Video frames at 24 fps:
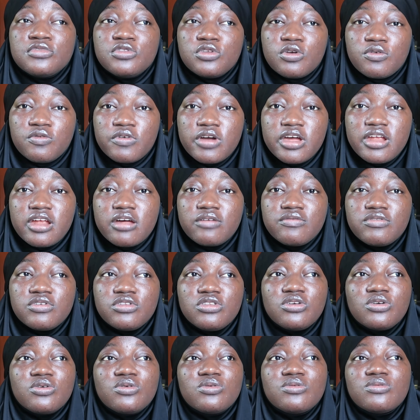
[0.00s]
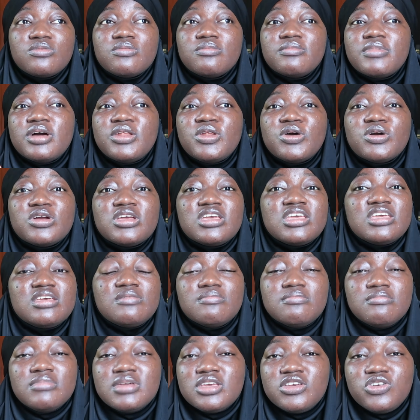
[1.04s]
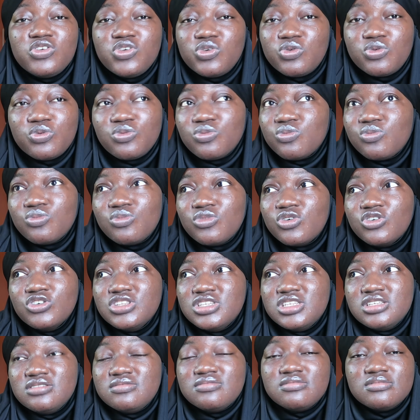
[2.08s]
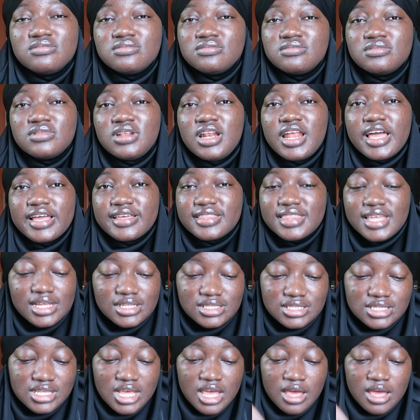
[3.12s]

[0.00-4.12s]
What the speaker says: the viral video might not make you money like that,